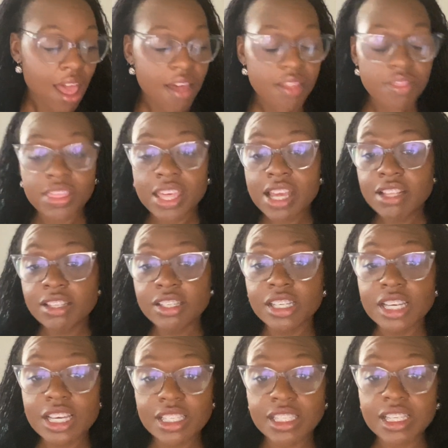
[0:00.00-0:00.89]
Then
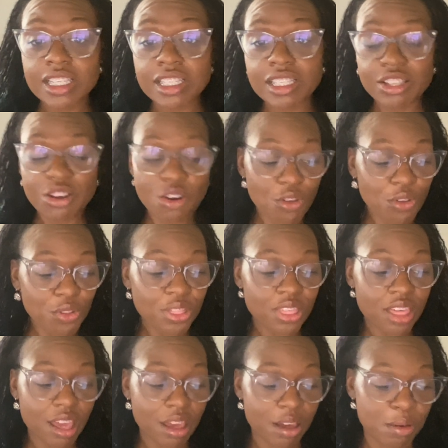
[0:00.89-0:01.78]
Jesus told
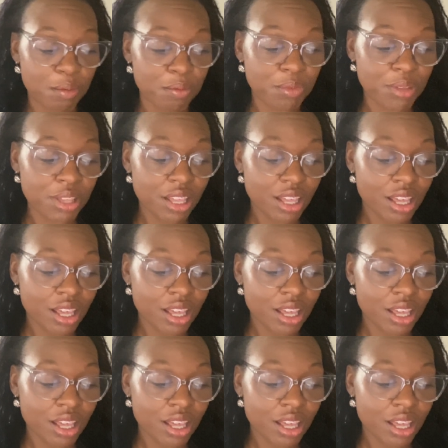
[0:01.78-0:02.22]
them,